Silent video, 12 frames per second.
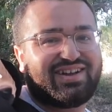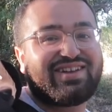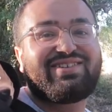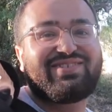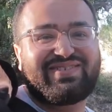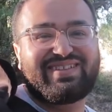
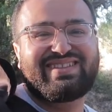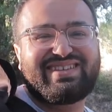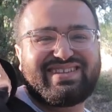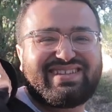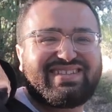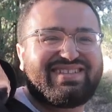there.
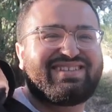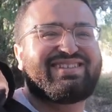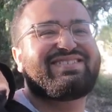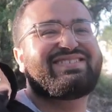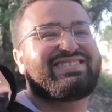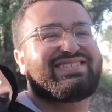yeah, I am.
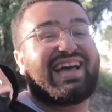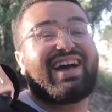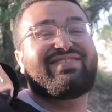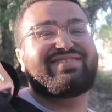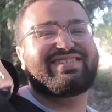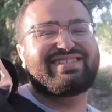You
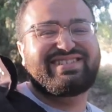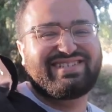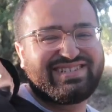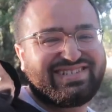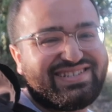savage.